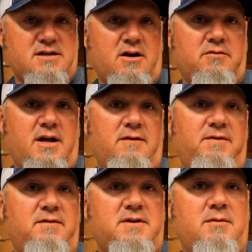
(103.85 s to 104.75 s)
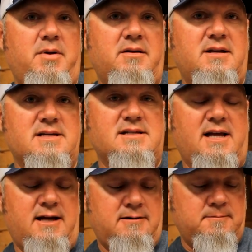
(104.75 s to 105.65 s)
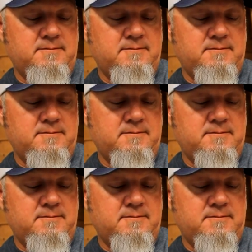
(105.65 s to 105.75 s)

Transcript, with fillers: I go down to 15 pound test line